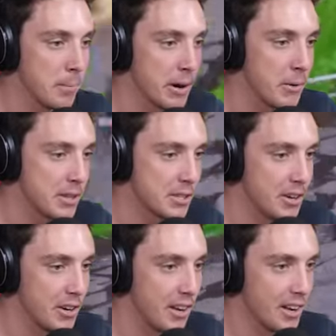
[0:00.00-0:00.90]
bring one
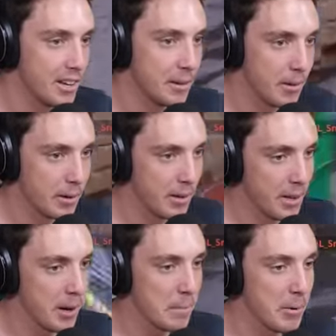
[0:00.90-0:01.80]

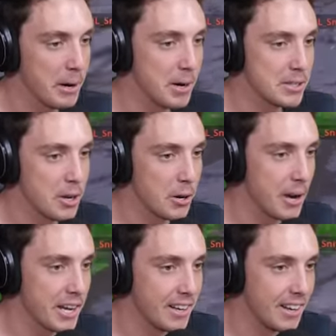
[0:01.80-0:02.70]
to you.
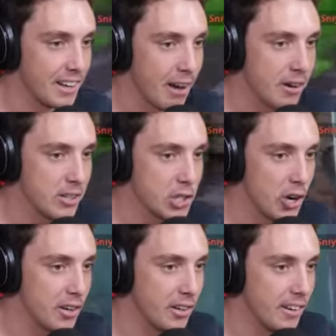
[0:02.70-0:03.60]
Quick. Get ready to
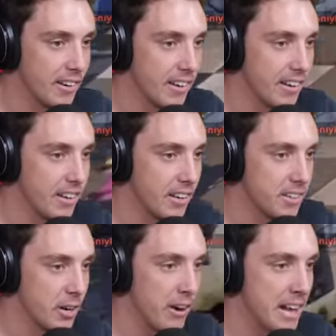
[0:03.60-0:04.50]
shoot.
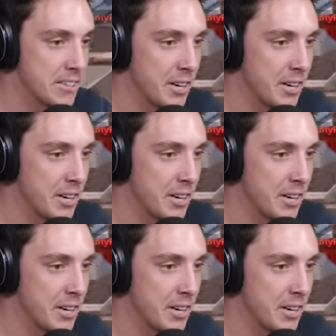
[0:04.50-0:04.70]
Turn around.